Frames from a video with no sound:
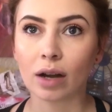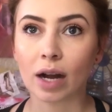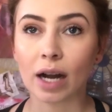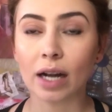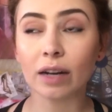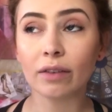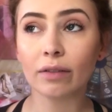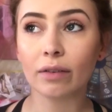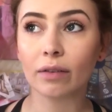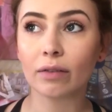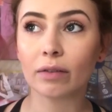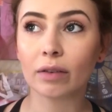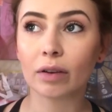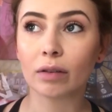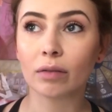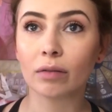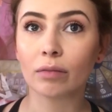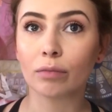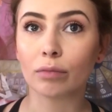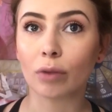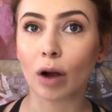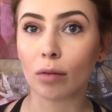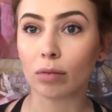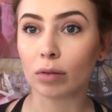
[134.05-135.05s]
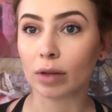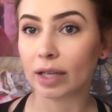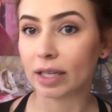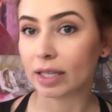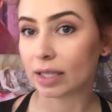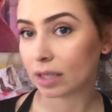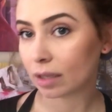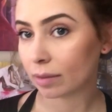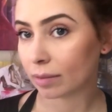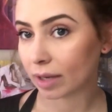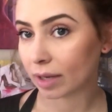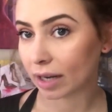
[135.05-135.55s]
kind of even probably
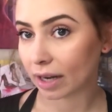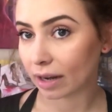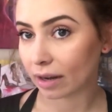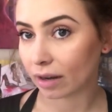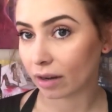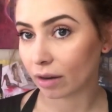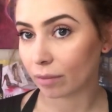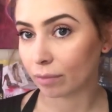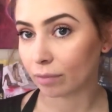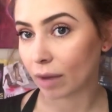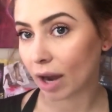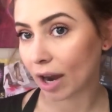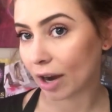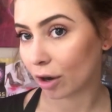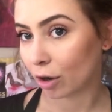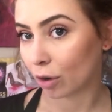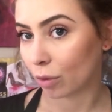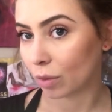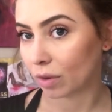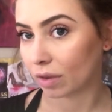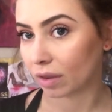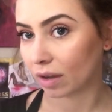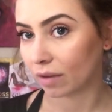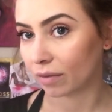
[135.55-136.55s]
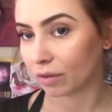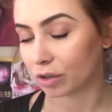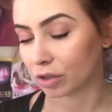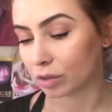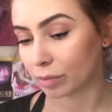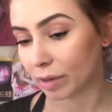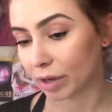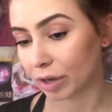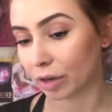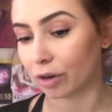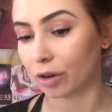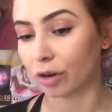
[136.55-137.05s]
intimidated by her when they first
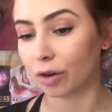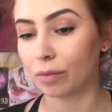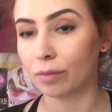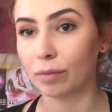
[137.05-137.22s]
meet her